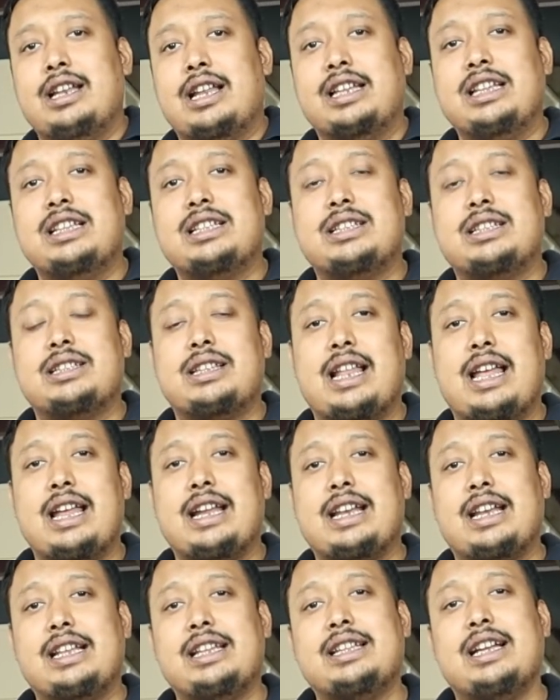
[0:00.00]

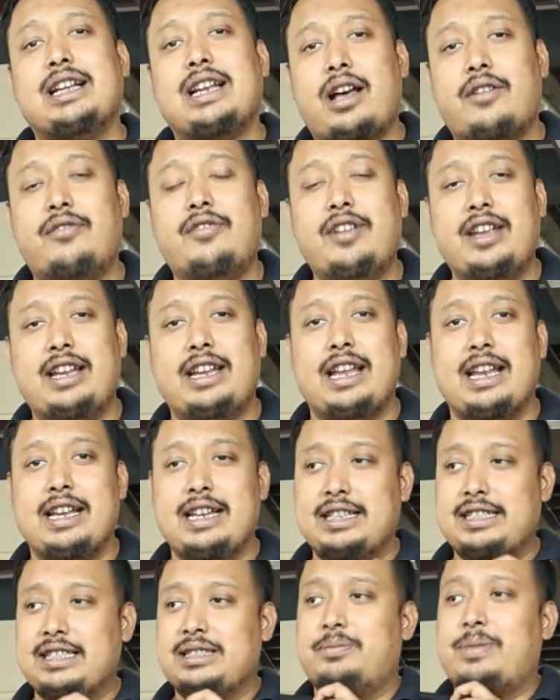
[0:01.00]
a graphic,
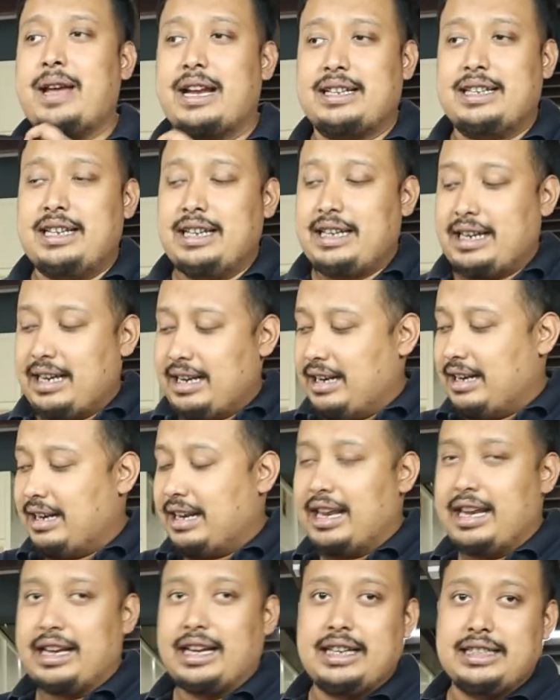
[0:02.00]
this is practical,
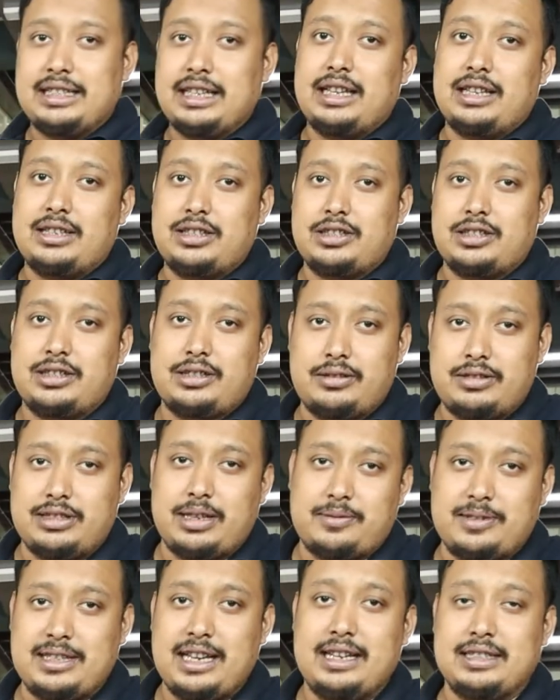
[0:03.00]
like it's a
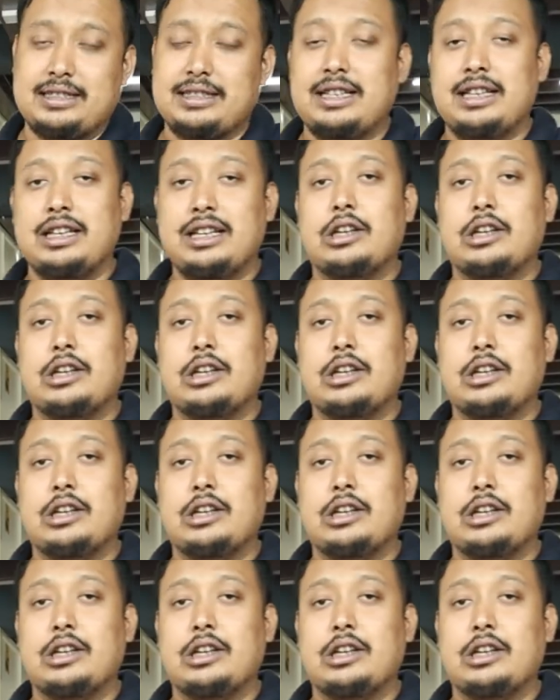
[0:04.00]
substance.